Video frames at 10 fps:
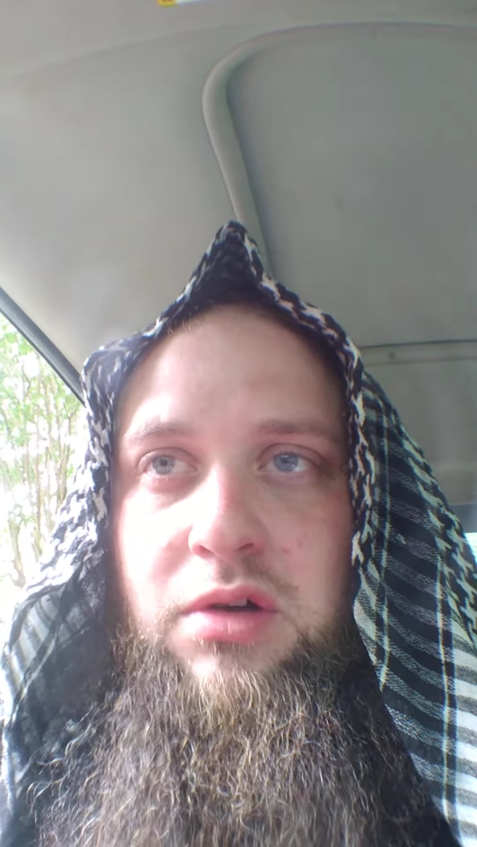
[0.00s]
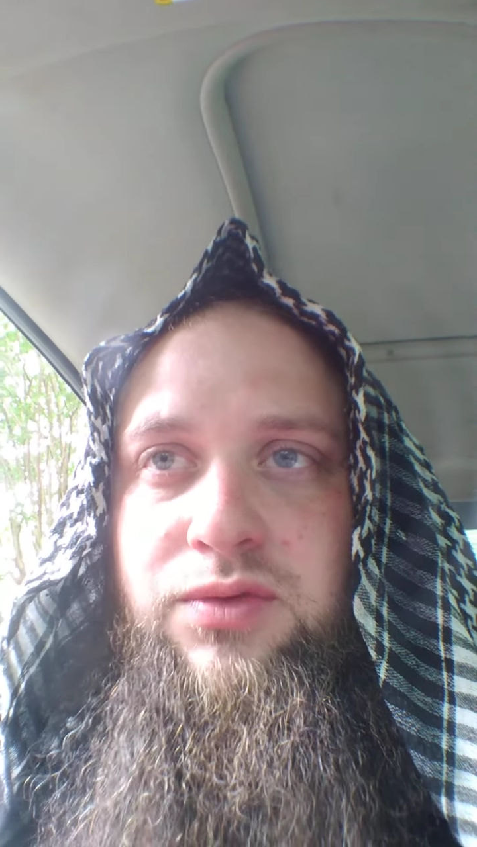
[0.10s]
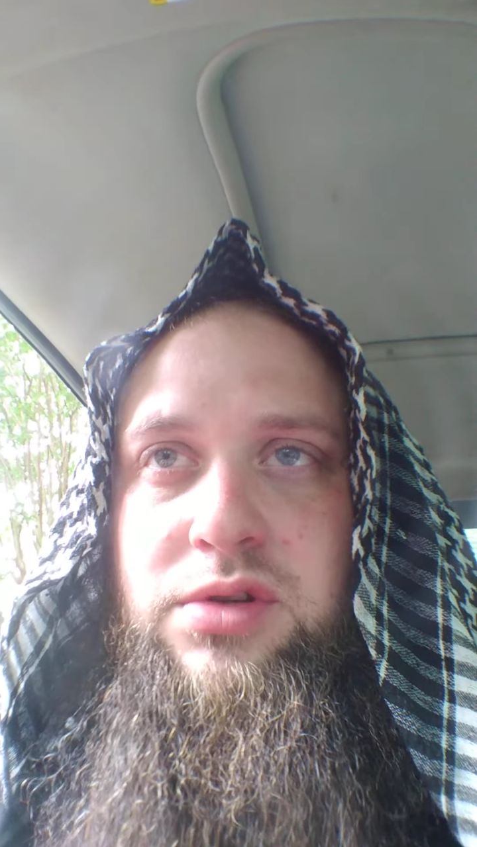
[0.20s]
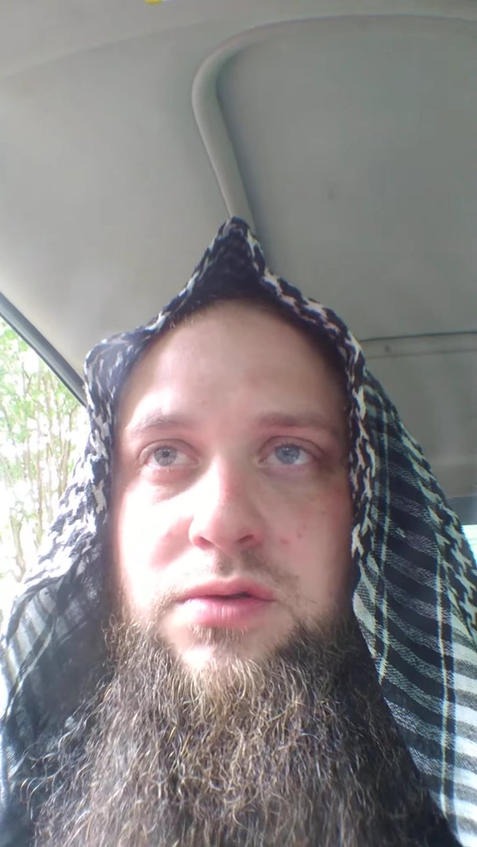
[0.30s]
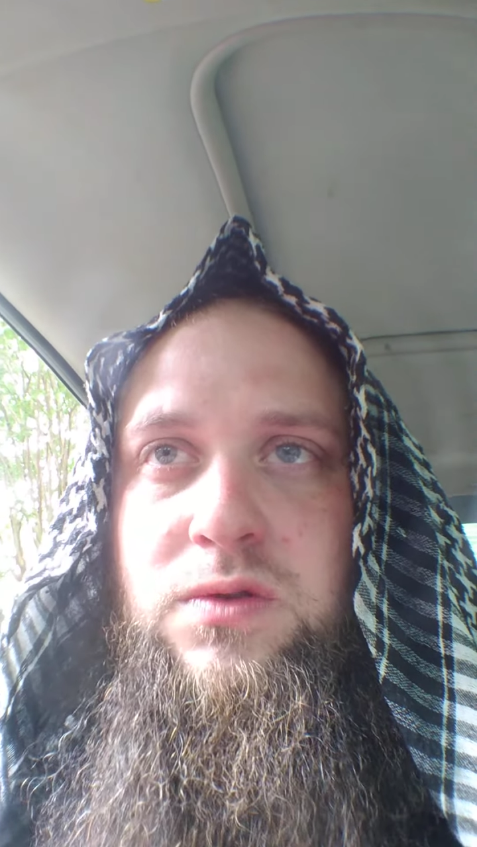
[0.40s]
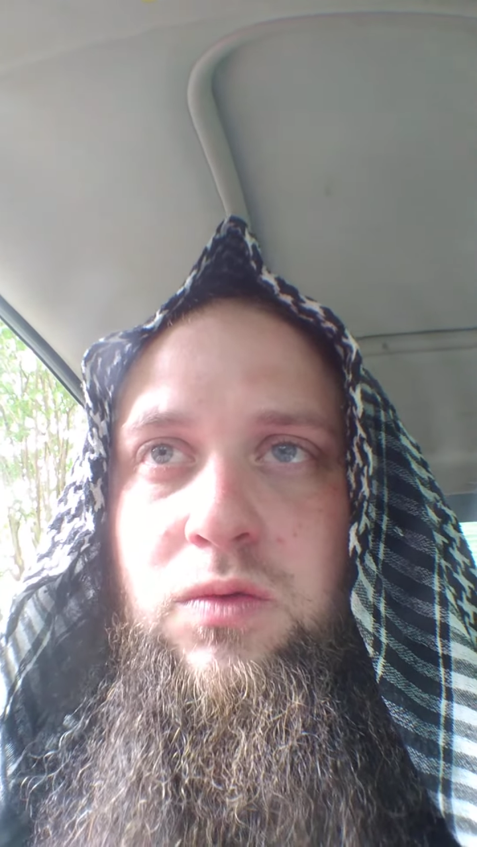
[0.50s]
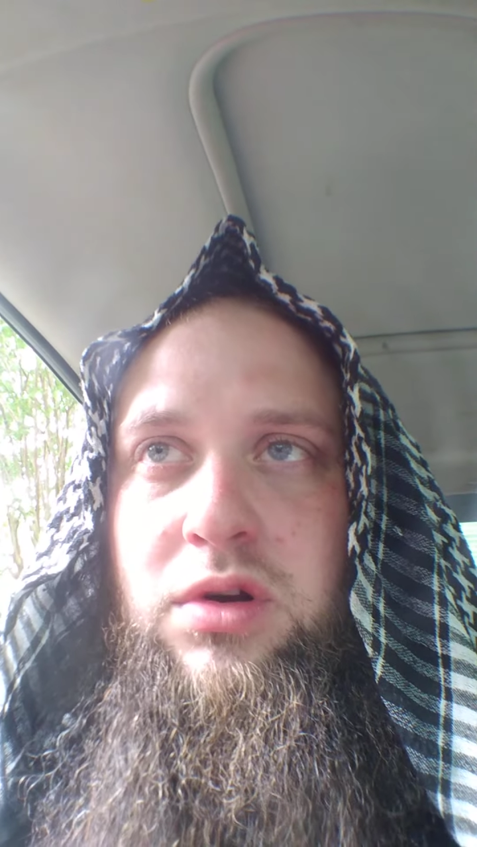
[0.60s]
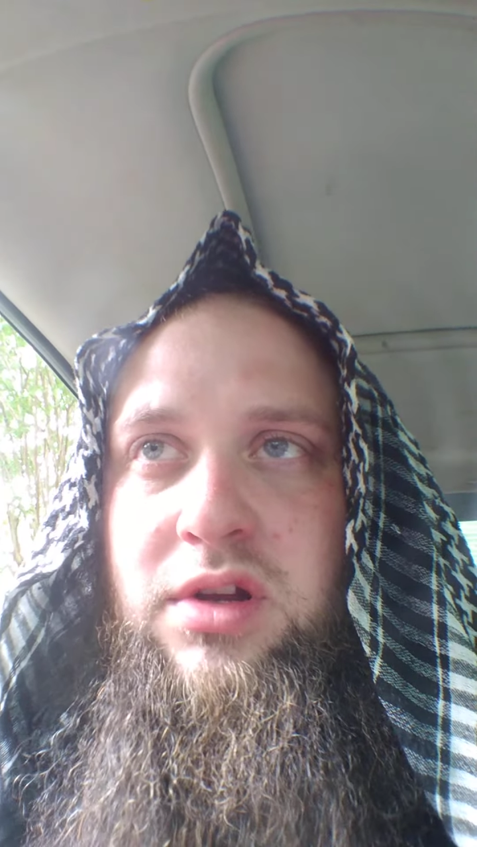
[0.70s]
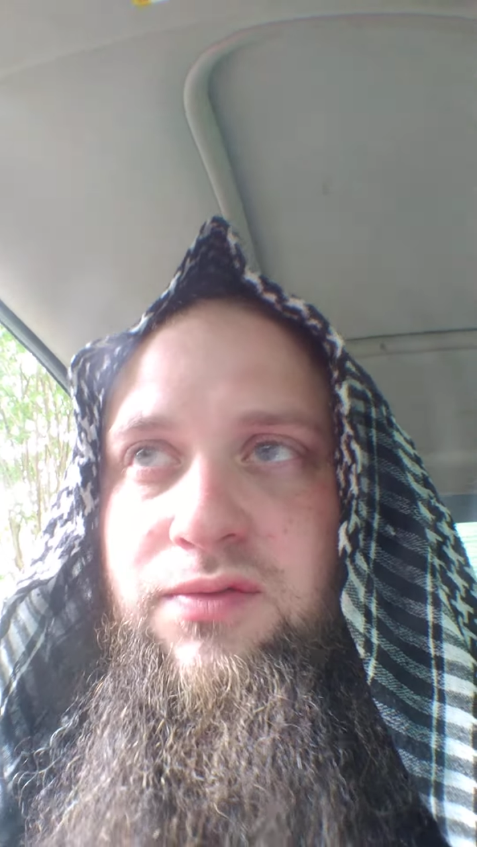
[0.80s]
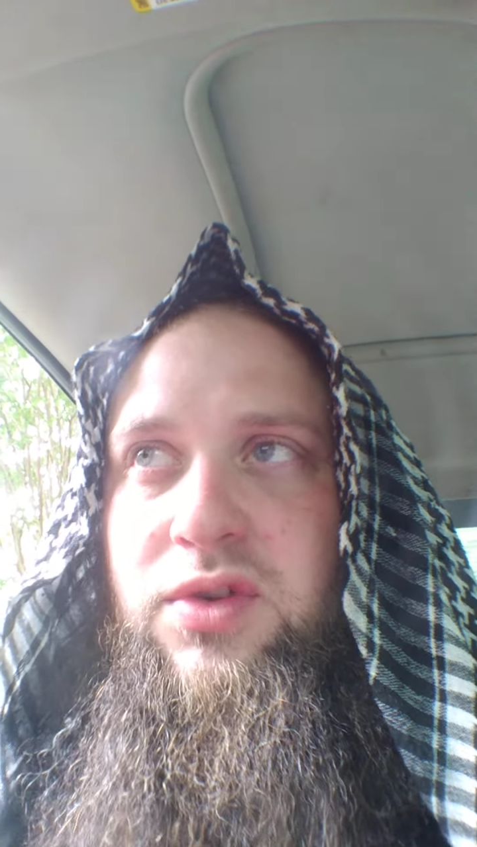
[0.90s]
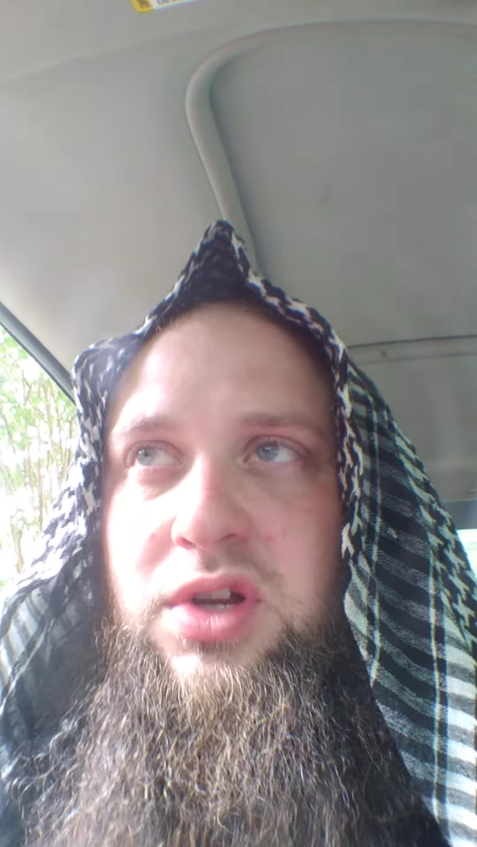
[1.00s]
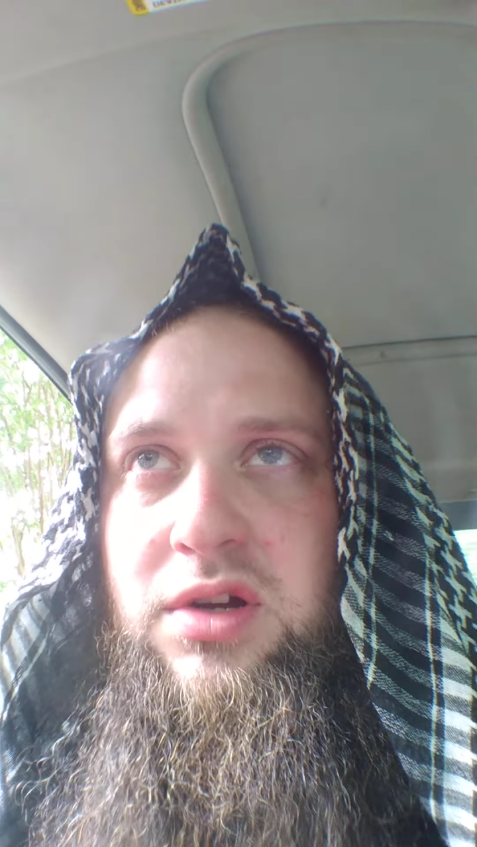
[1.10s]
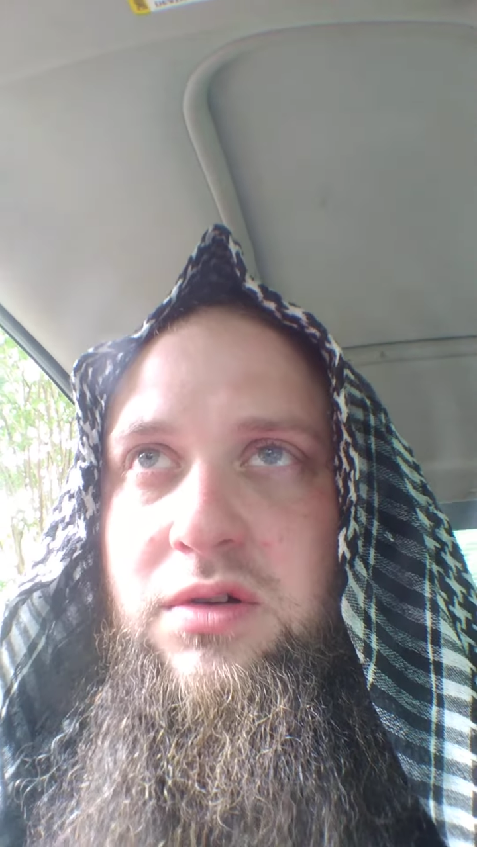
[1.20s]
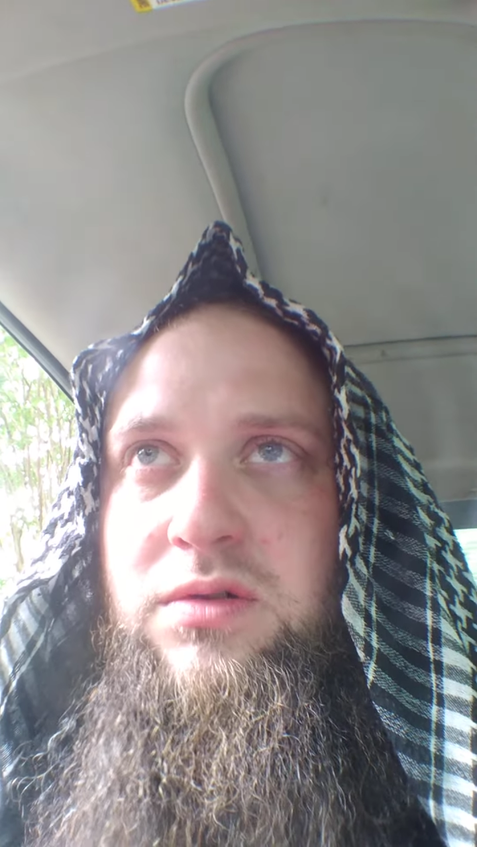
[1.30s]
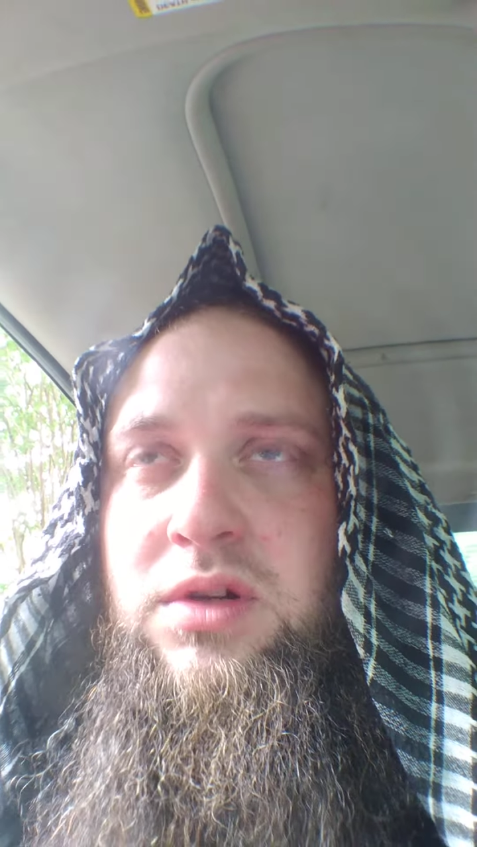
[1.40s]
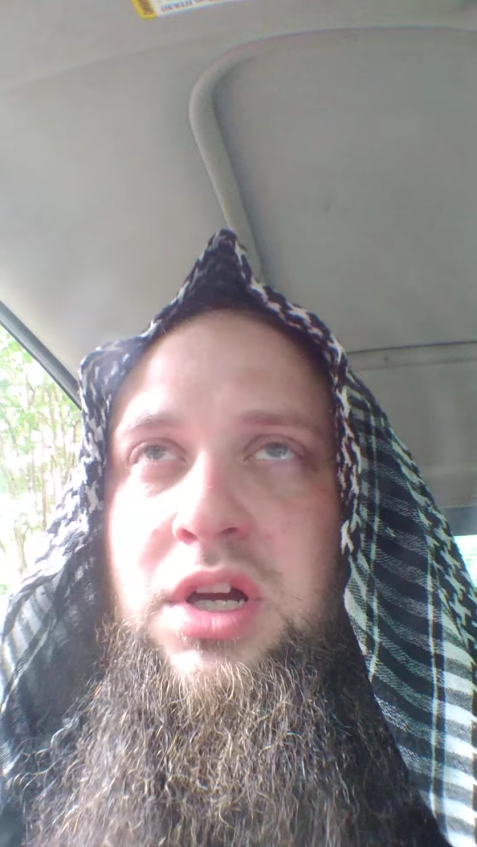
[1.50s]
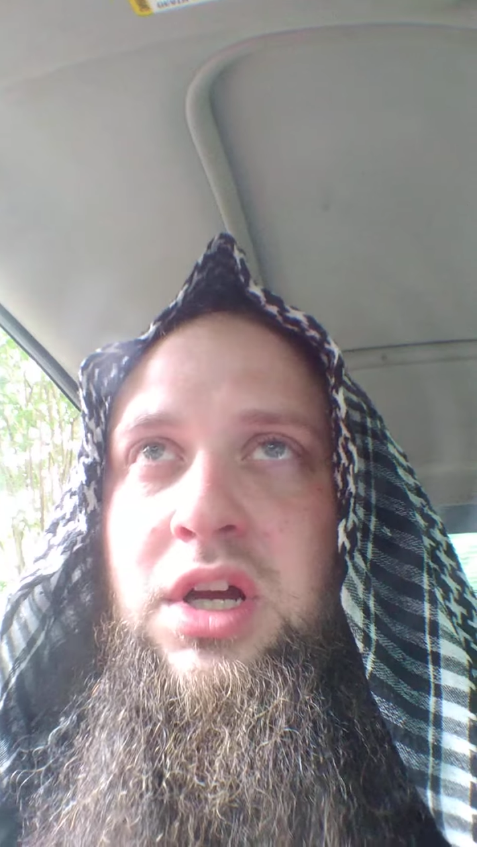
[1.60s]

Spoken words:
often use the word infidel.